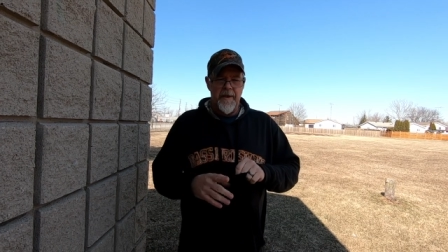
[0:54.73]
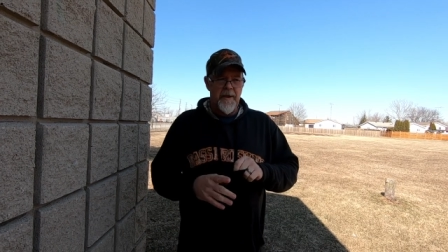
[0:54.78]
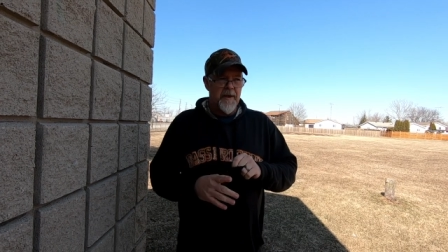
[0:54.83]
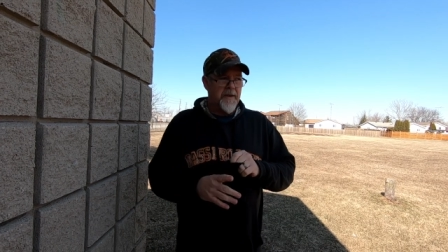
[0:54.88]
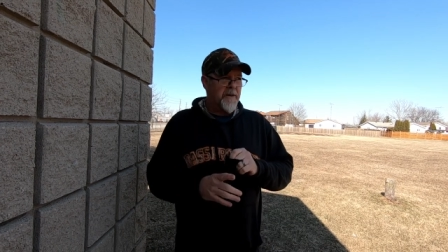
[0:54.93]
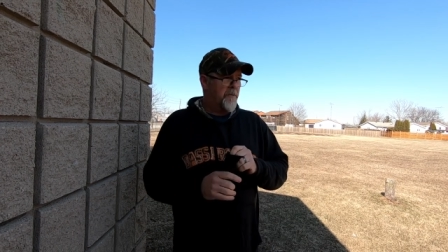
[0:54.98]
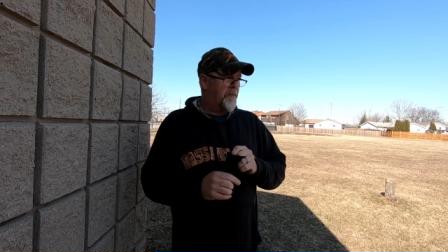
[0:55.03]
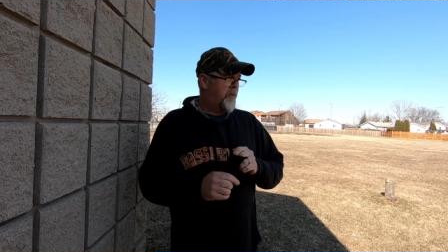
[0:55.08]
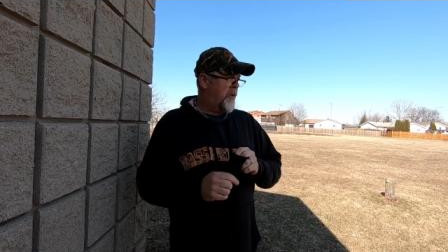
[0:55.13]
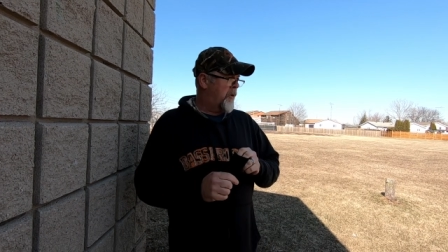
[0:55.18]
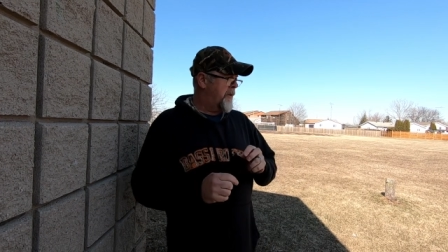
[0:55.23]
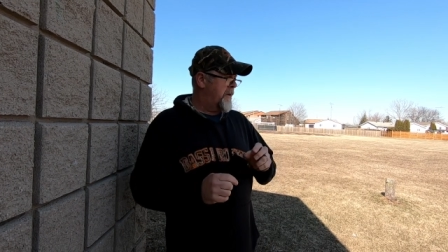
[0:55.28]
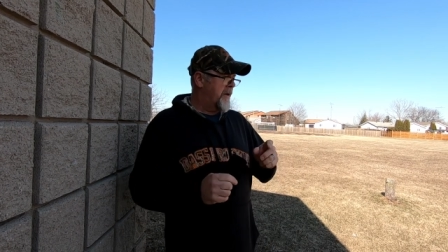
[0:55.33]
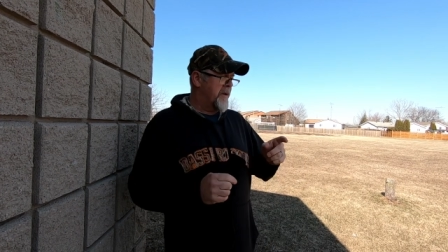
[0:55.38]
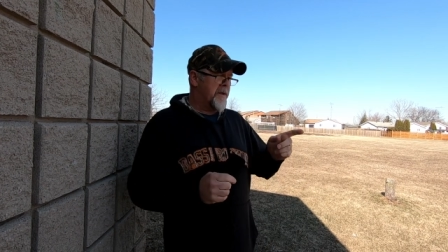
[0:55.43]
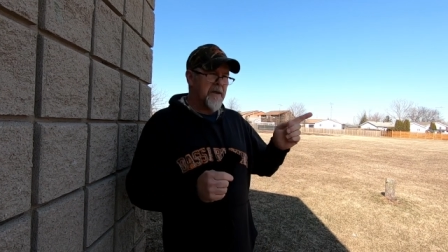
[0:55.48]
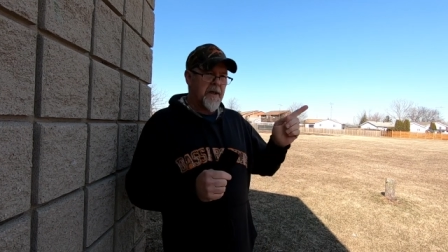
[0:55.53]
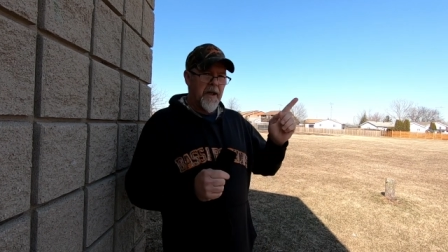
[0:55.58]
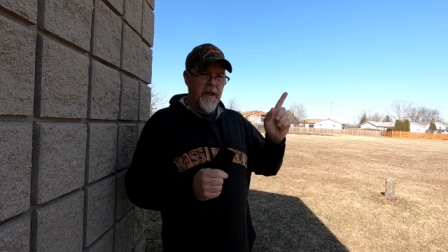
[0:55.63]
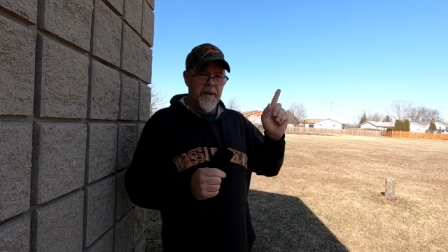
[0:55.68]
And it's important
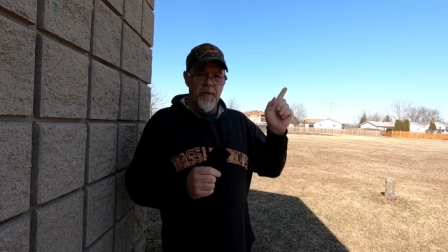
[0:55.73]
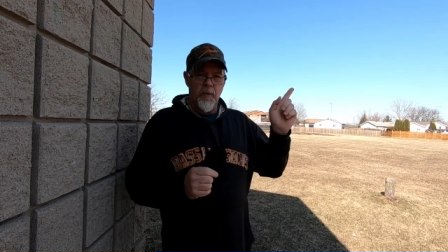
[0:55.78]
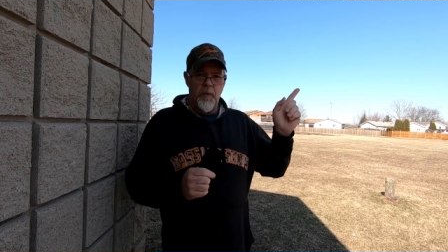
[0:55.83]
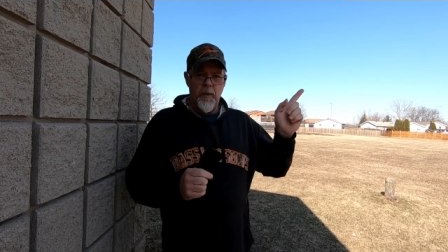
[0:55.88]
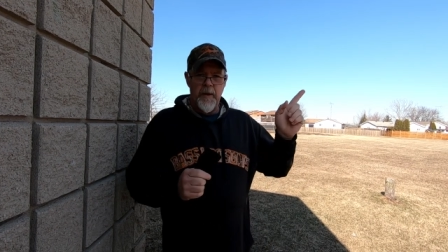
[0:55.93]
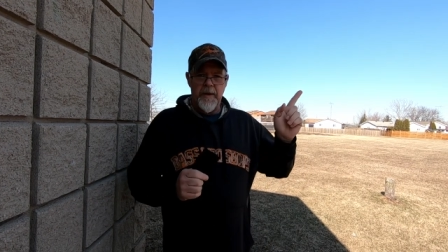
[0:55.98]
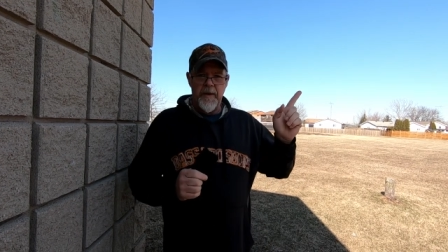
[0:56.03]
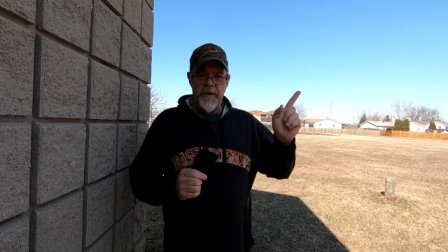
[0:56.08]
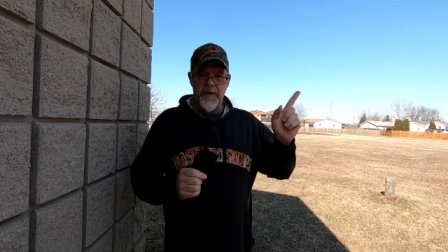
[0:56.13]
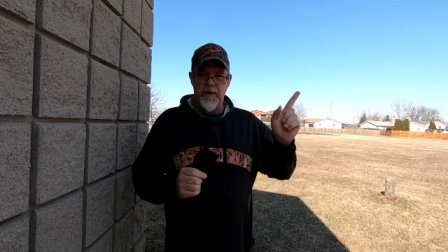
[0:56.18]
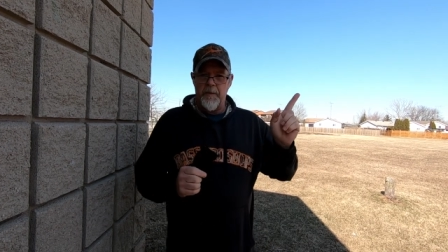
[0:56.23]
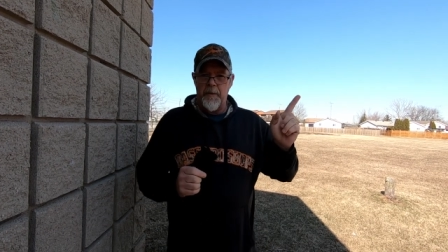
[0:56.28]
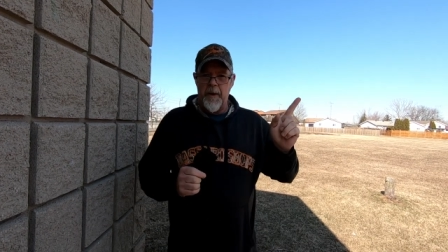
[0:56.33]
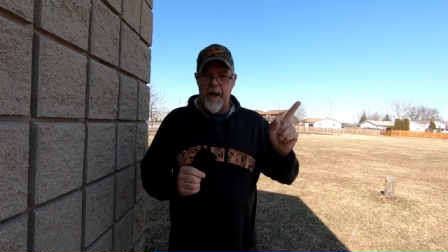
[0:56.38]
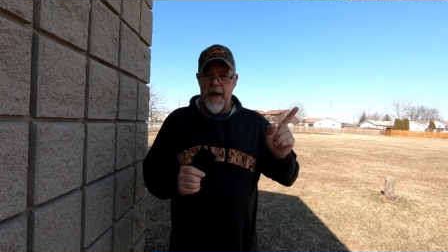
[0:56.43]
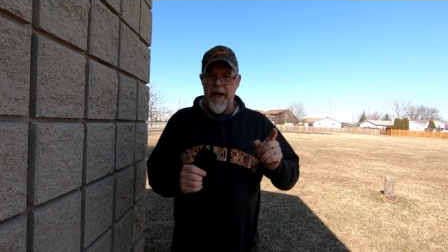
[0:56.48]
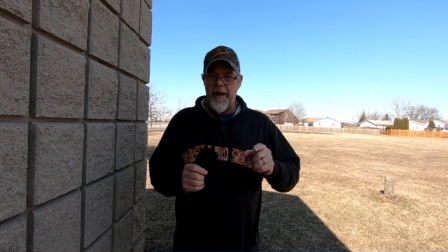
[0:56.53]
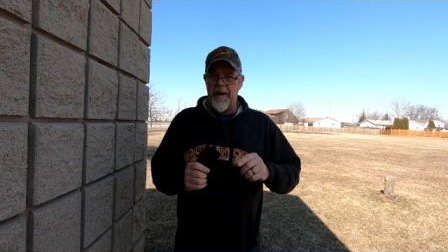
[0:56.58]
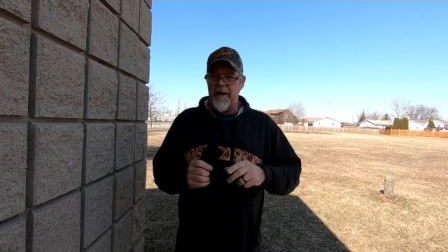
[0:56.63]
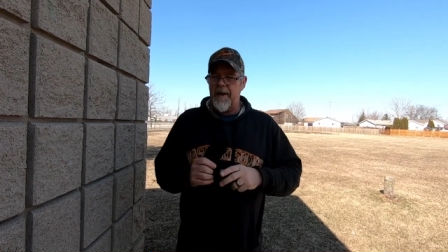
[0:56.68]
that you got the wind at your
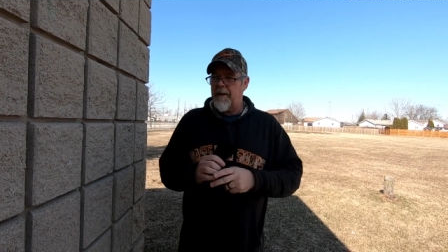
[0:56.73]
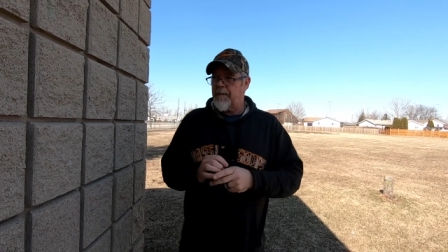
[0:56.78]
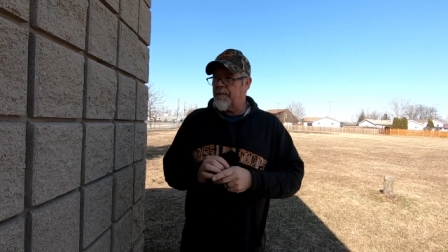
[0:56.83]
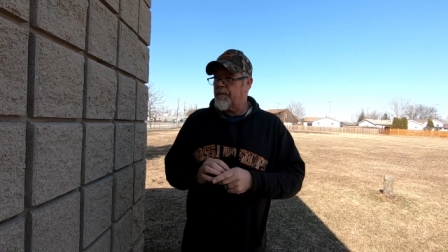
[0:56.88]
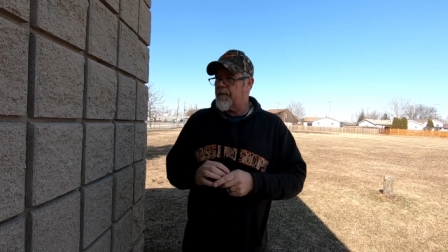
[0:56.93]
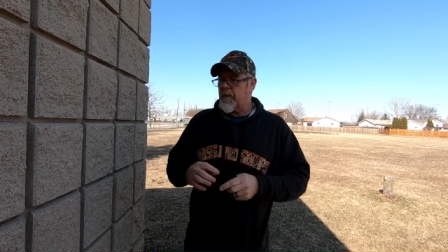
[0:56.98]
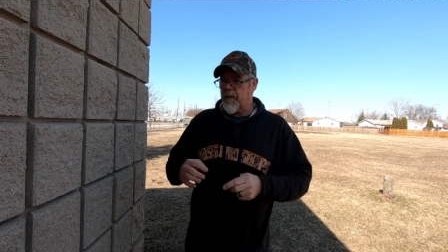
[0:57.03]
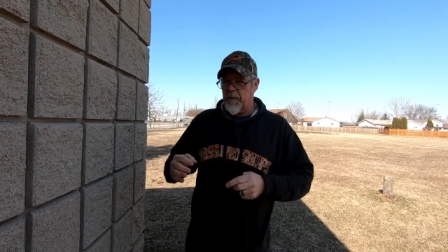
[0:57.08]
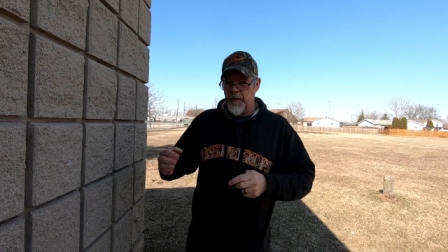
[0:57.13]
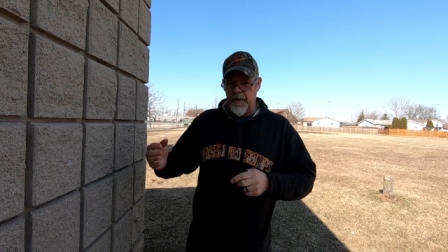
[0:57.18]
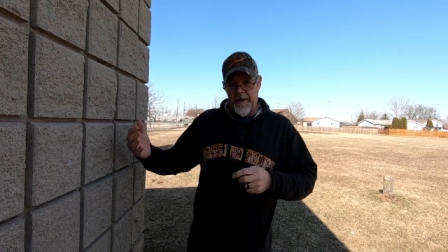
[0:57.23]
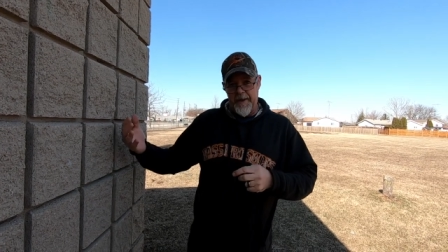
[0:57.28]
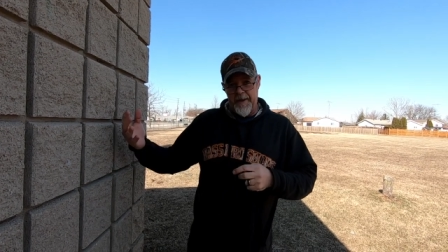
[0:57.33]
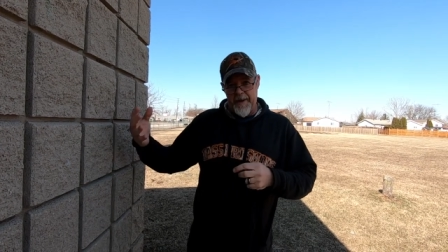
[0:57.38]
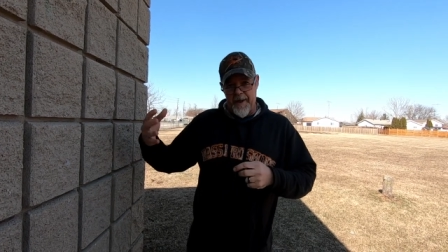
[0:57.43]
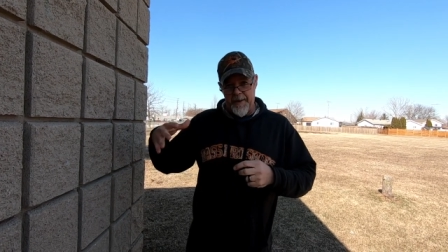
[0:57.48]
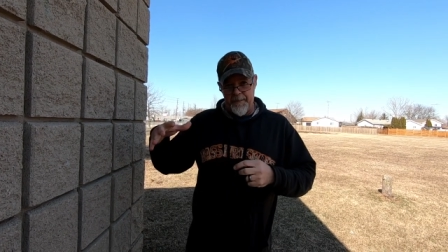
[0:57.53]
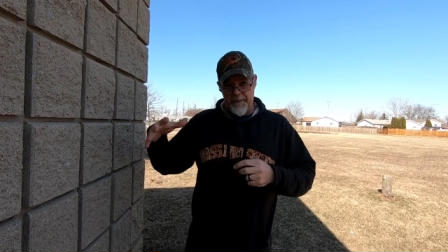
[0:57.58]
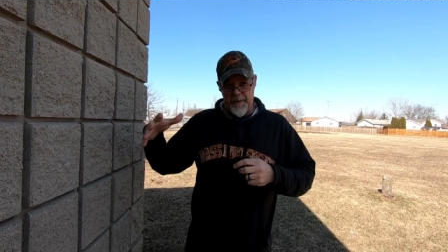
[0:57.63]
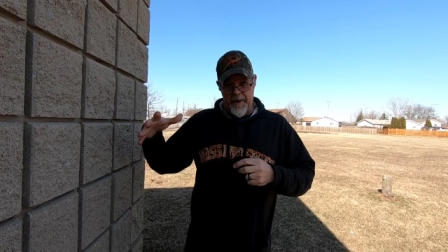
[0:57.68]
back we're kind
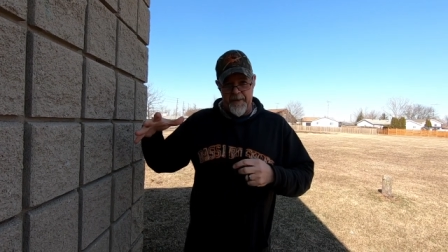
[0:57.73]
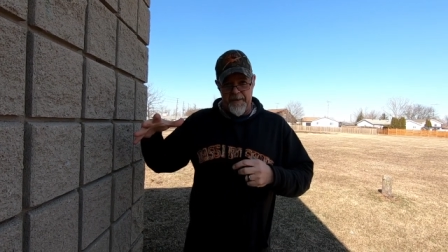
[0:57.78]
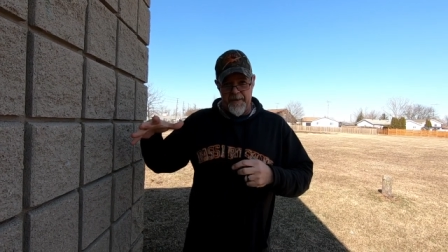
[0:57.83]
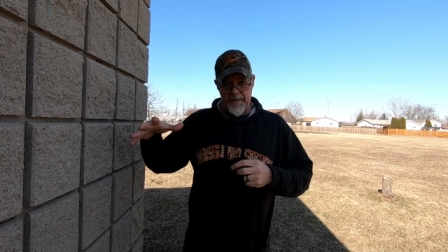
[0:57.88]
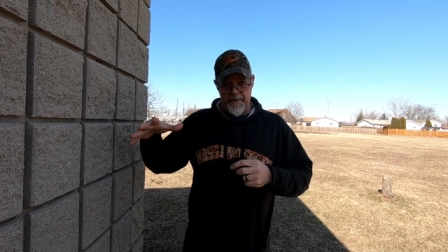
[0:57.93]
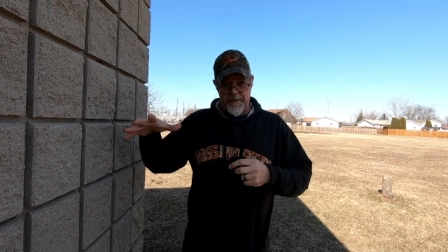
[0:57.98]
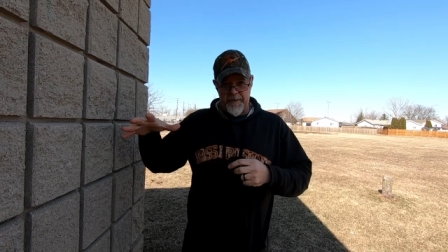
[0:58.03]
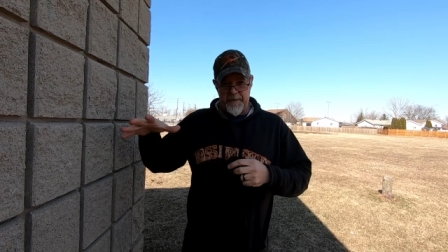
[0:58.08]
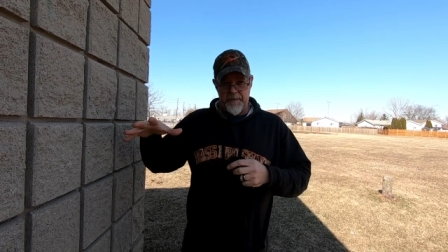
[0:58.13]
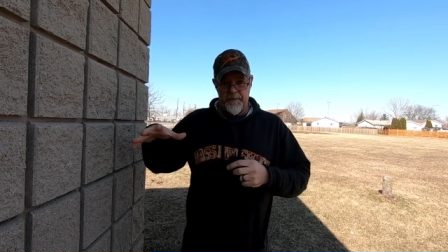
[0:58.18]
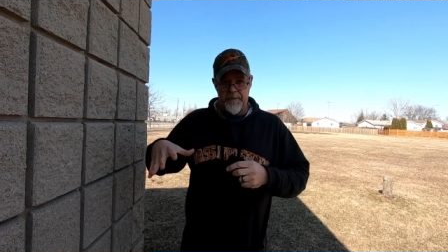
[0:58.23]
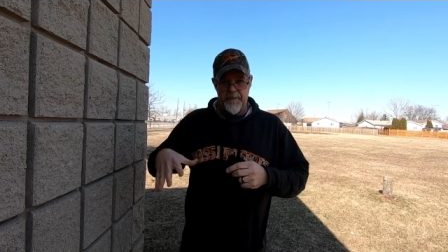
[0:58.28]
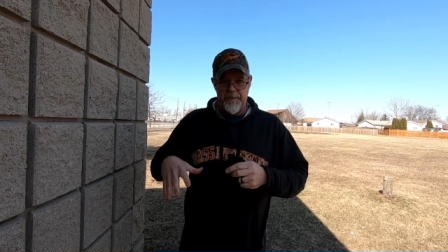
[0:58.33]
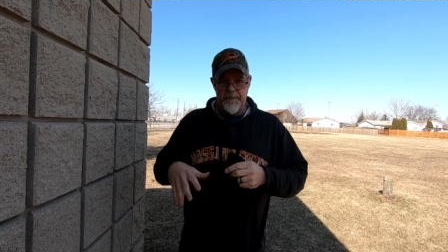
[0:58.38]
of hiding behind this